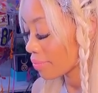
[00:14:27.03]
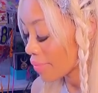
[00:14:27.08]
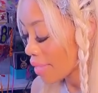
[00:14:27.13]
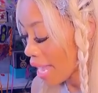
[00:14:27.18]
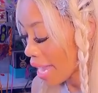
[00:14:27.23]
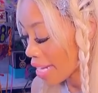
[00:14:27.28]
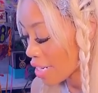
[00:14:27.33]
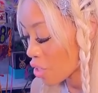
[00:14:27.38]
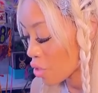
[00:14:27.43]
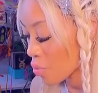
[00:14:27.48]

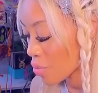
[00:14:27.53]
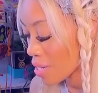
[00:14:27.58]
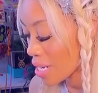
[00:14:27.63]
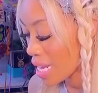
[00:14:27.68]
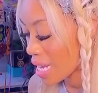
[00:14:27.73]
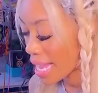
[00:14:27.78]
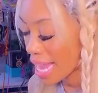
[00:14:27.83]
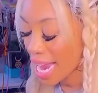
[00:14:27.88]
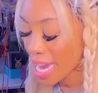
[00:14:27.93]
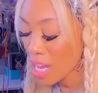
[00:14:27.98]
I don't
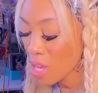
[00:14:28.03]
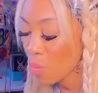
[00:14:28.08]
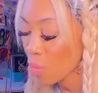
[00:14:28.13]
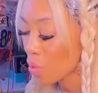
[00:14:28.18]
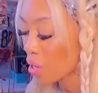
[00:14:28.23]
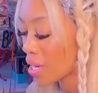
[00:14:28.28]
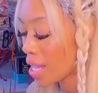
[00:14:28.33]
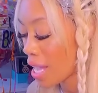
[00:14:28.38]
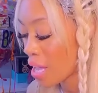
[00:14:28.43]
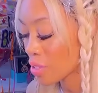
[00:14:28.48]
need
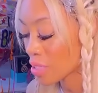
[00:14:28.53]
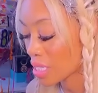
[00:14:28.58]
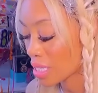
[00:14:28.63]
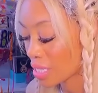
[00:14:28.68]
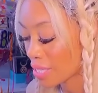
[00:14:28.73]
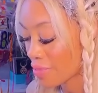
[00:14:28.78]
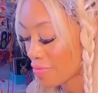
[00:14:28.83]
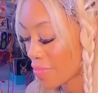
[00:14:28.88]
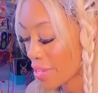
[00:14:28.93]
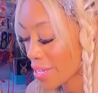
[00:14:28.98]
anyone else
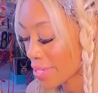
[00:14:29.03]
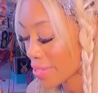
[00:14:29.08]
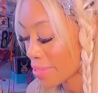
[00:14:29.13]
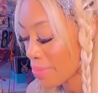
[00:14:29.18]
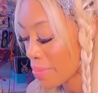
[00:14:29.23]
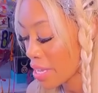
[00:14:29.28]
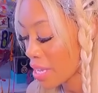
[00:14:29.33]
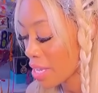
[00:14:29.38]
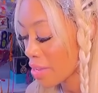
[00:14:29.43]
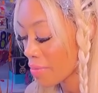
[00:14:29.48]
to fix
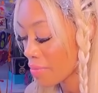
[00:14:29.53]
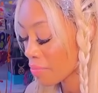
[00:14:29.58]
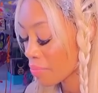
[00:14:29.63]
me.